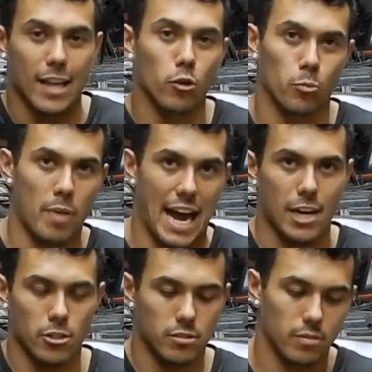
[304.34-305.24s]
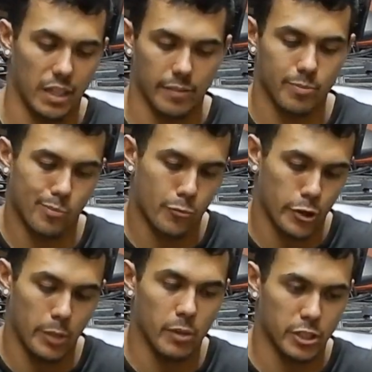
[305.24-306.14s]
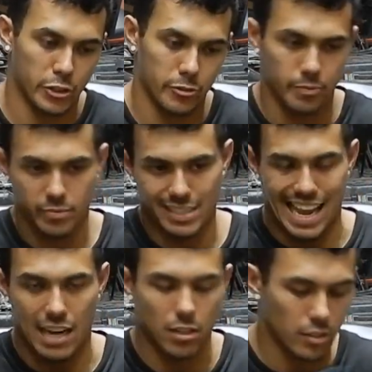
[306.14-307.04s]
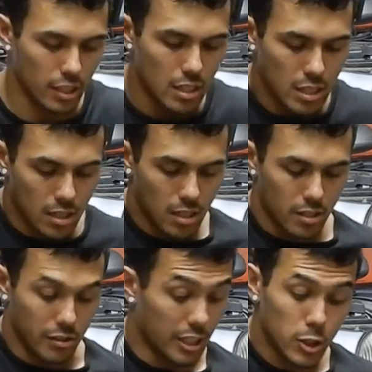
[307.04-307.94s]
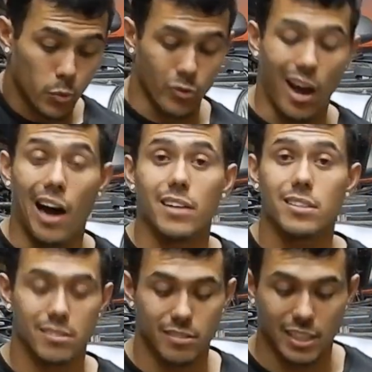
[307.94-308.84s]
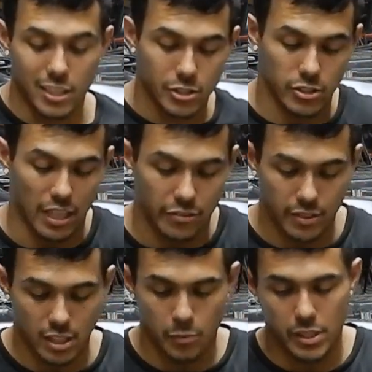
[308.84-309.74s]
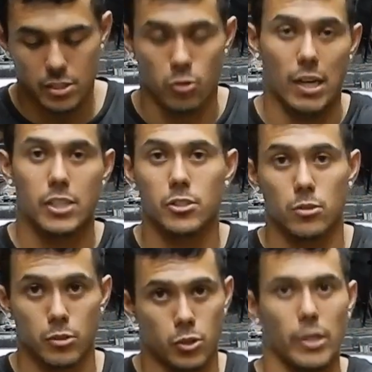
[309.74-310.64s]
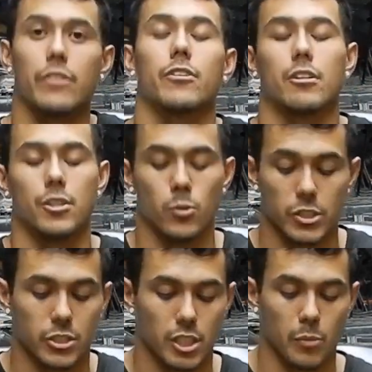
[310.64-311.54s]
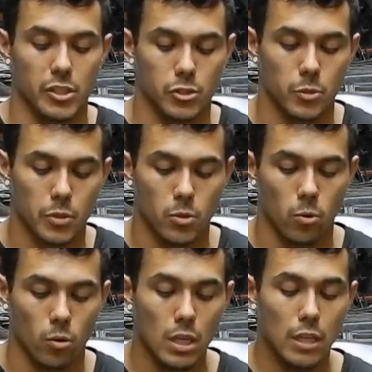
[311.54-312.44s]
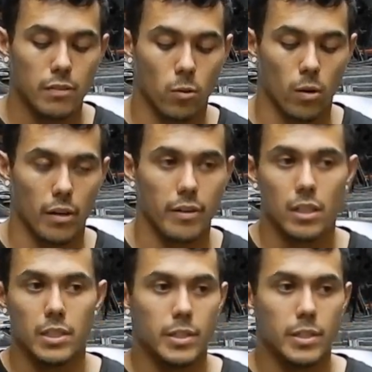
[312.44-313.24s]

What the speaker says: angled pattern, like pretty much diagonally. These will not. These are definitely going to be directional, straight in front of you, which is going to be super cool for,